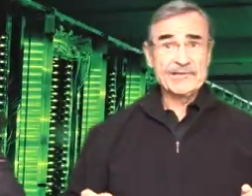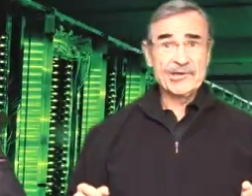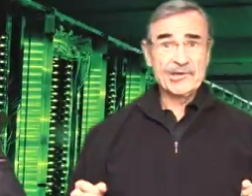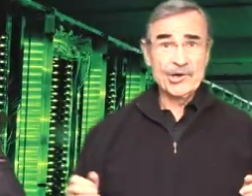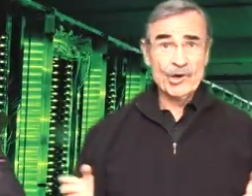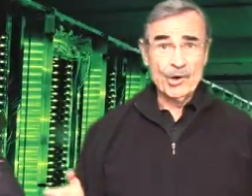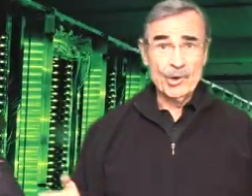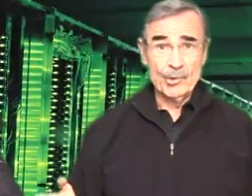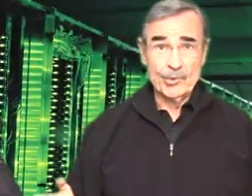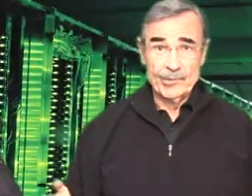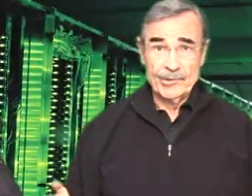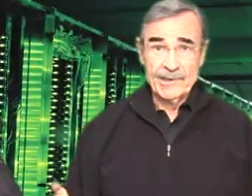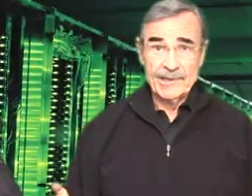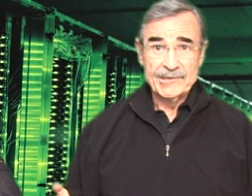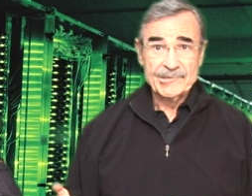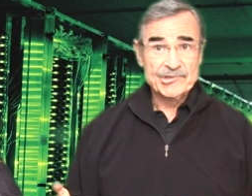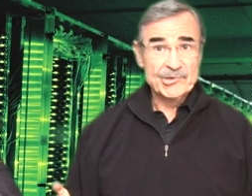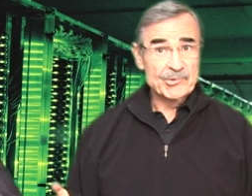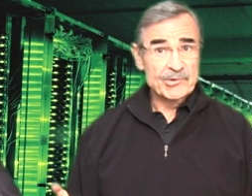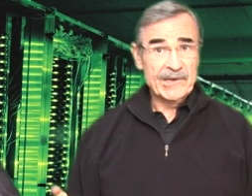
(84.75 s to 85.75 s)
the Code.
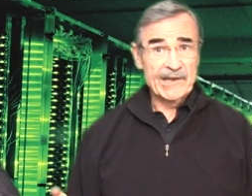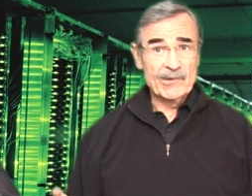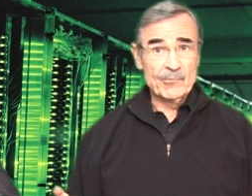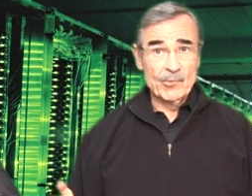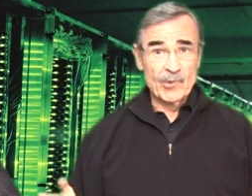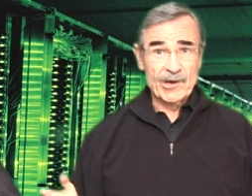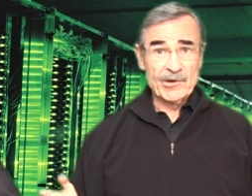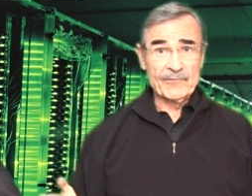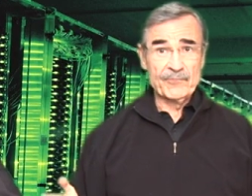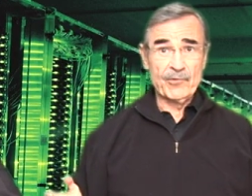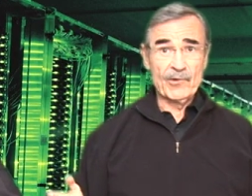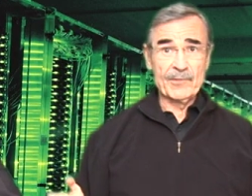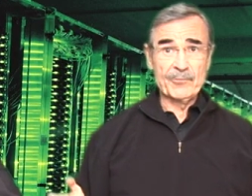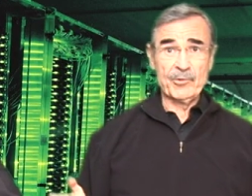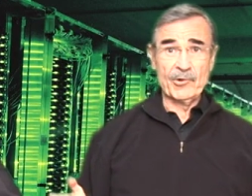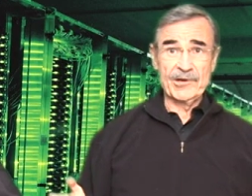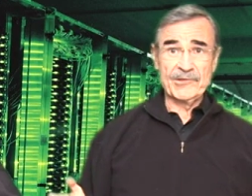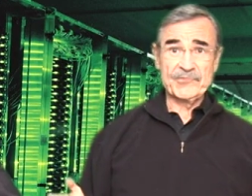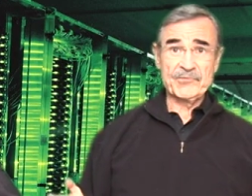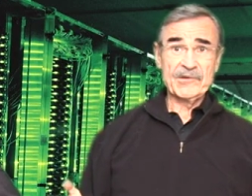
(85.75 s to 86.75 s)
Tune in at
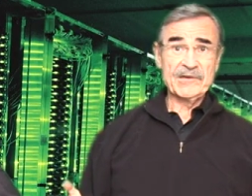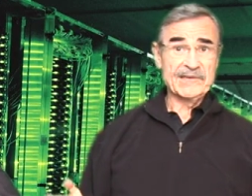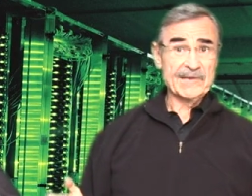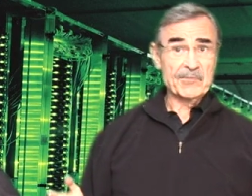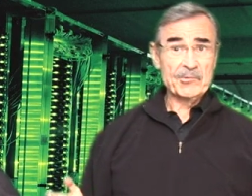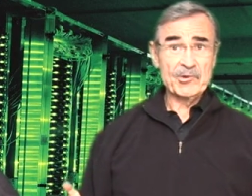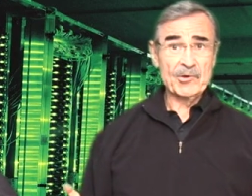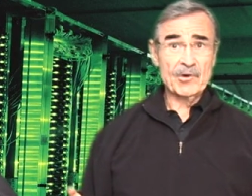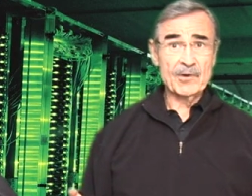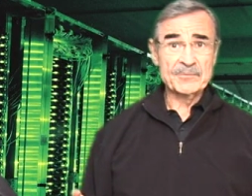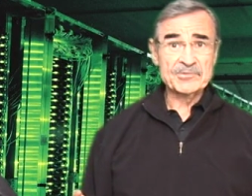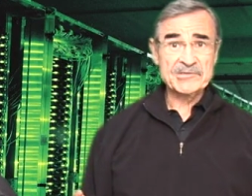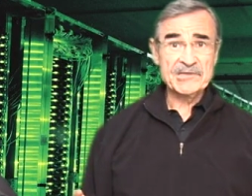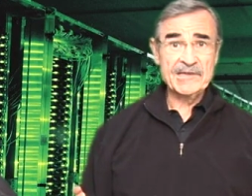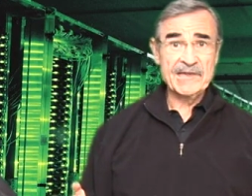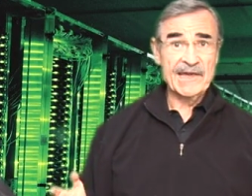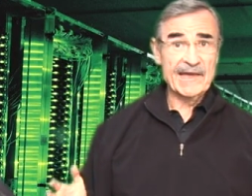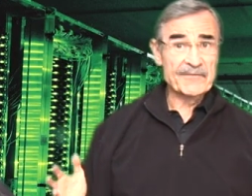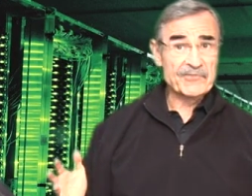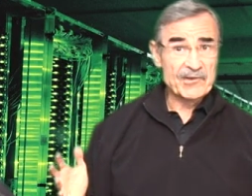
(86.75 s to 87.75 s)
104.3
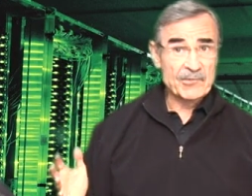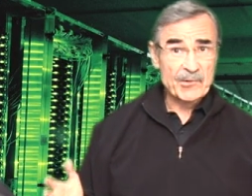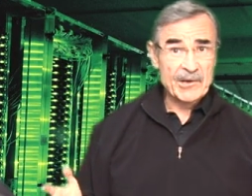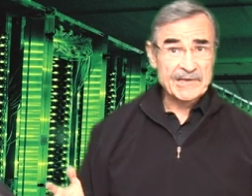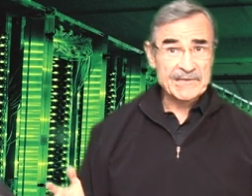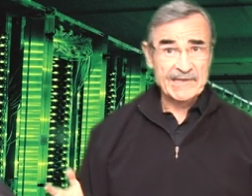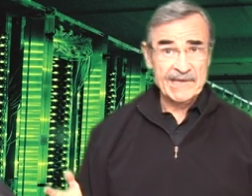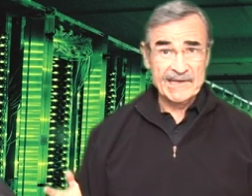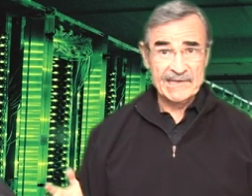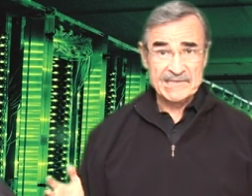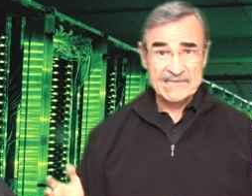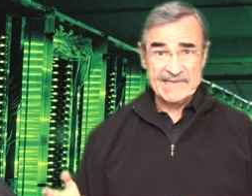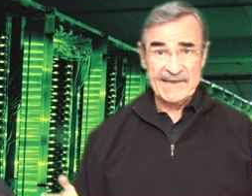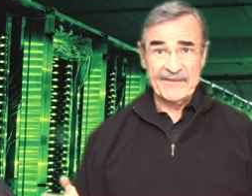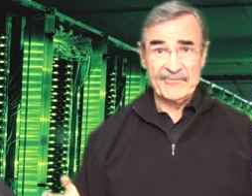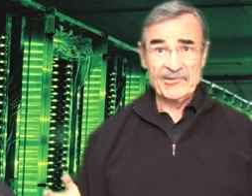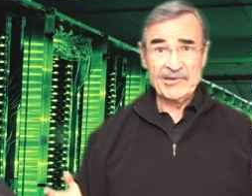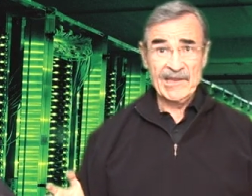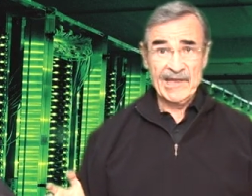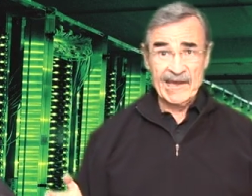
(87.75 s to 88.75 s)
WOMC every weekday at
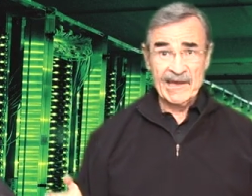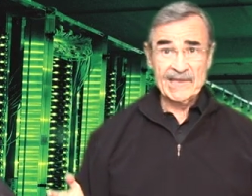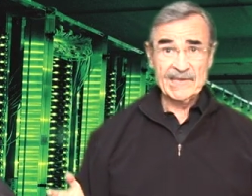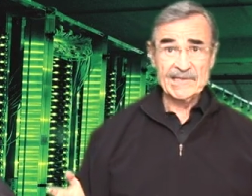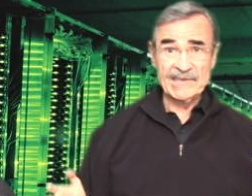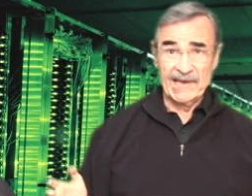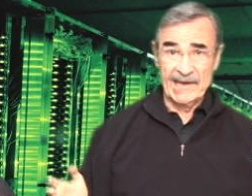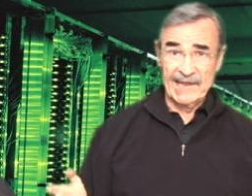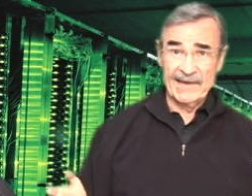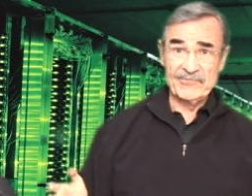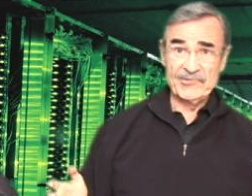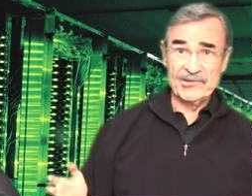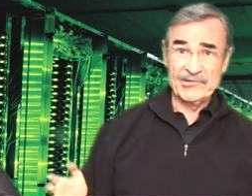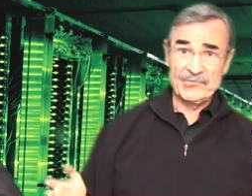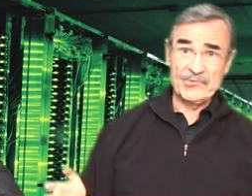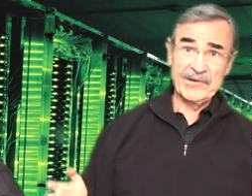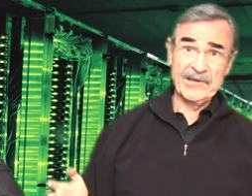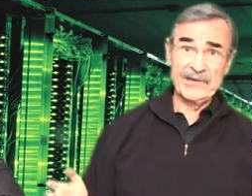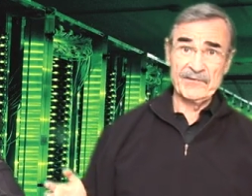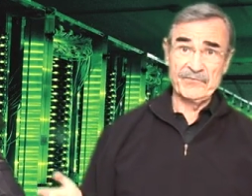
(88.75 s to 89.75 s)
7, 8, 11,
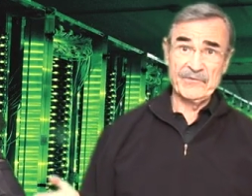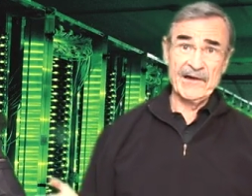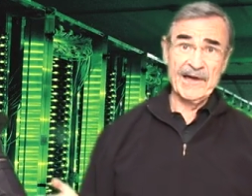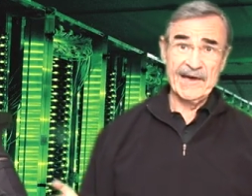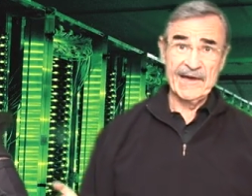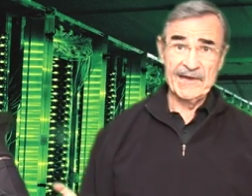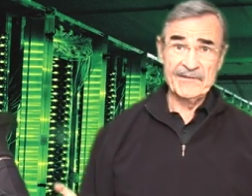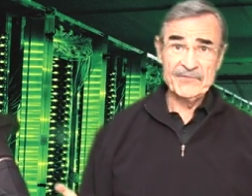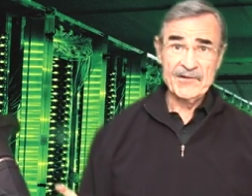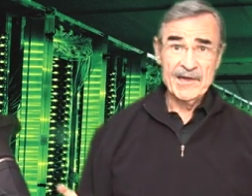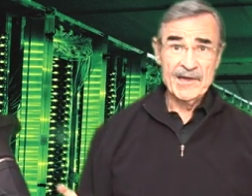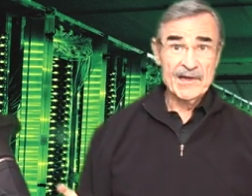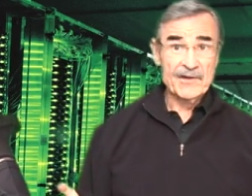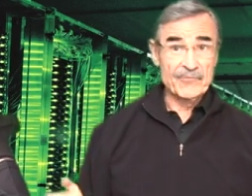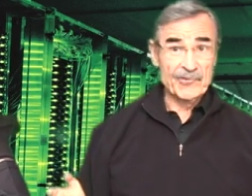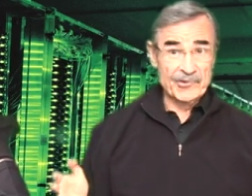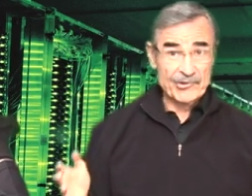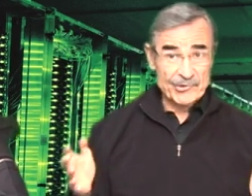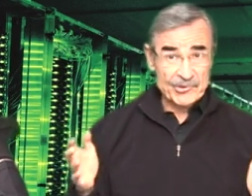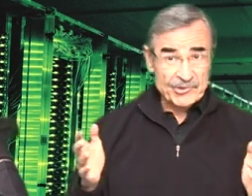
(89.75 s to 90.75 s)
3, and 5
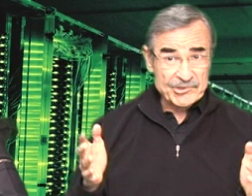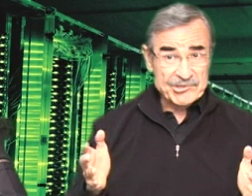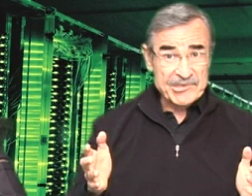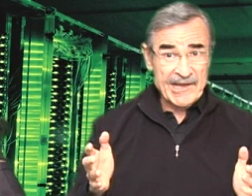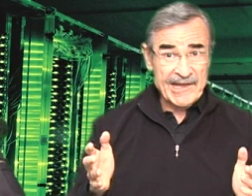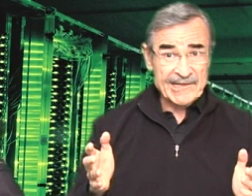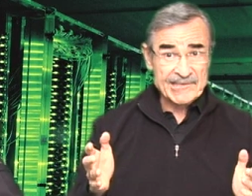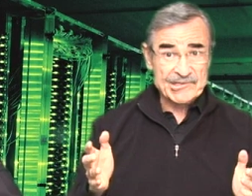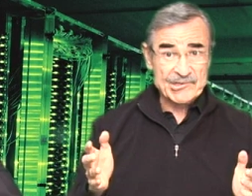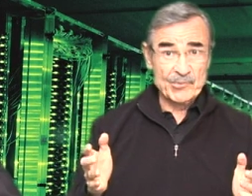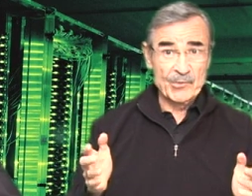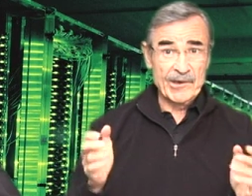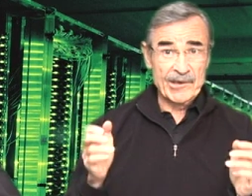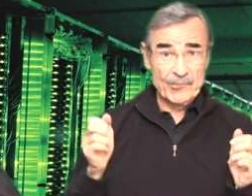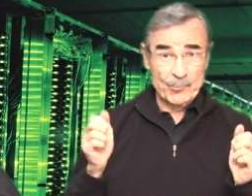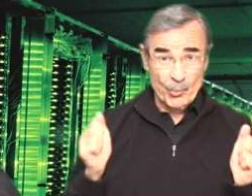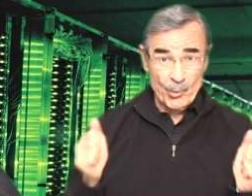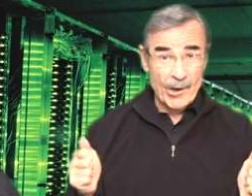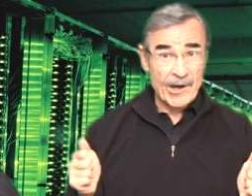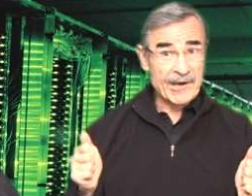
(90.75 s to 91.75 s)
for your chance to
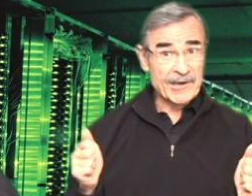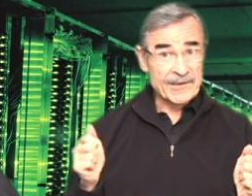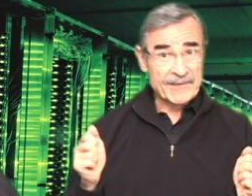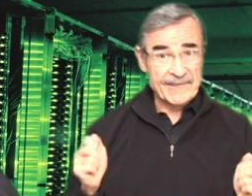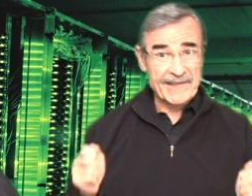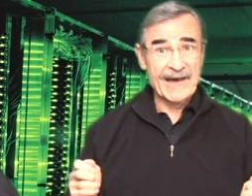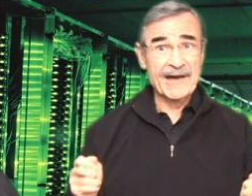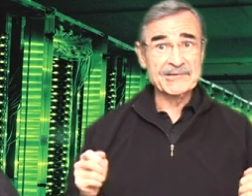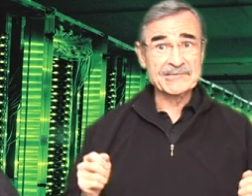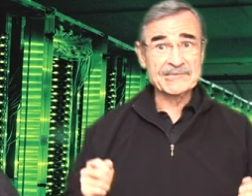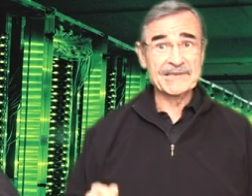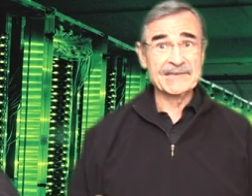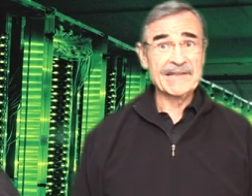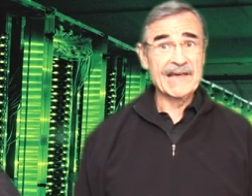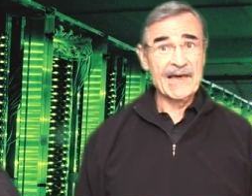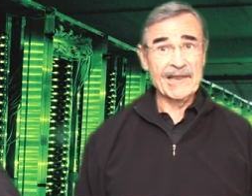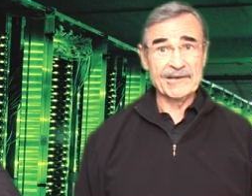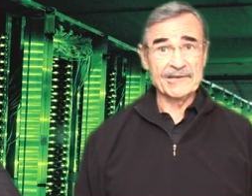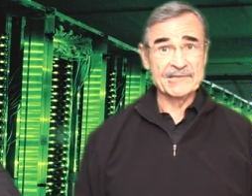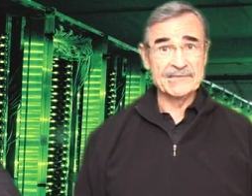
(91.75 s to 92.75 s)
win
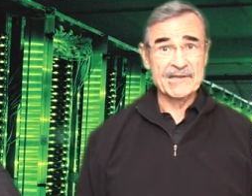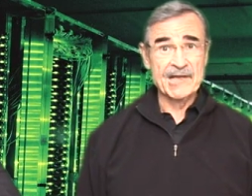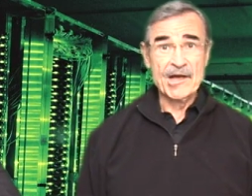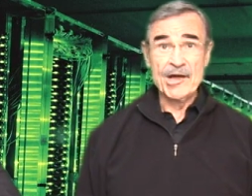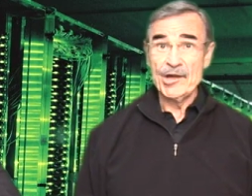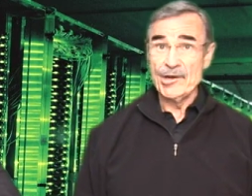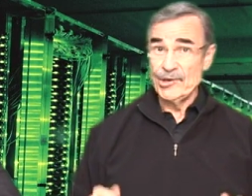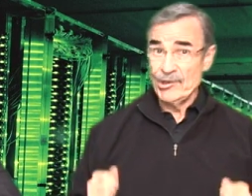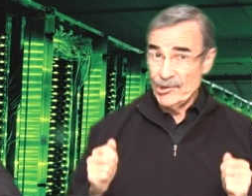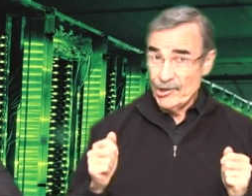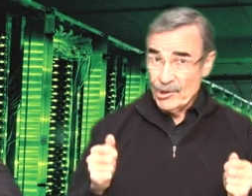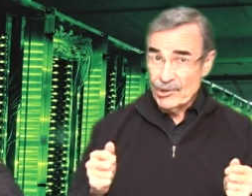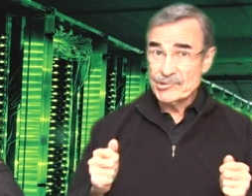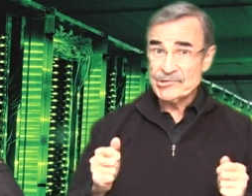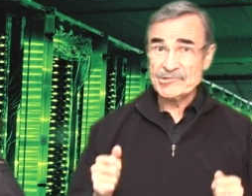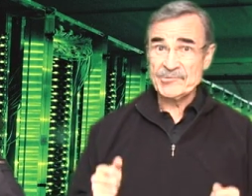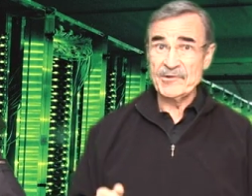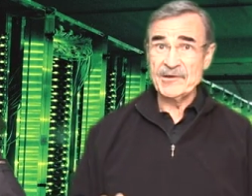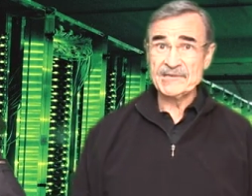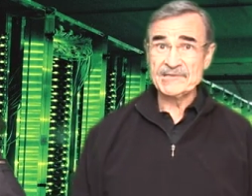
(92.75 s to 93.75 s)
$1,000. No
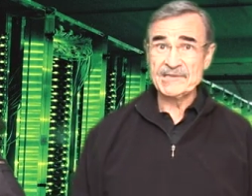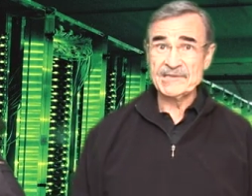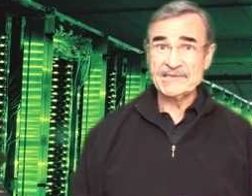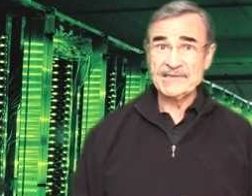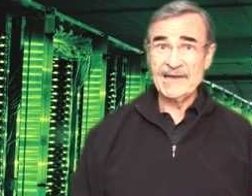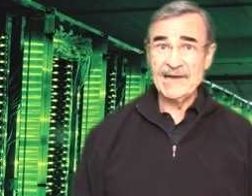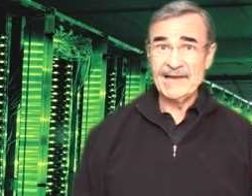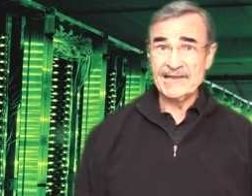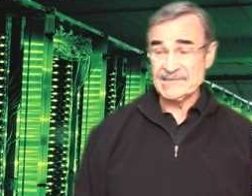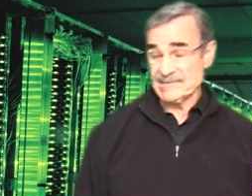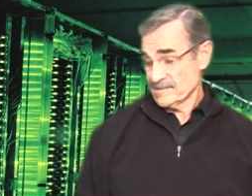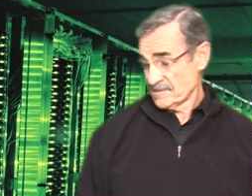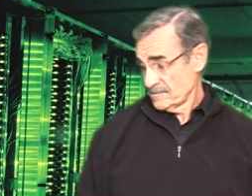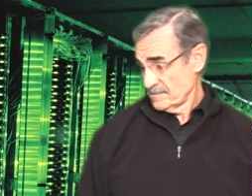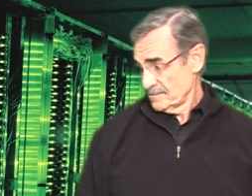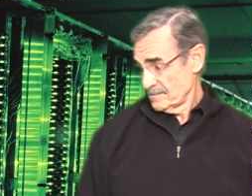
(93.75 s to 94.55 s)
strings attached.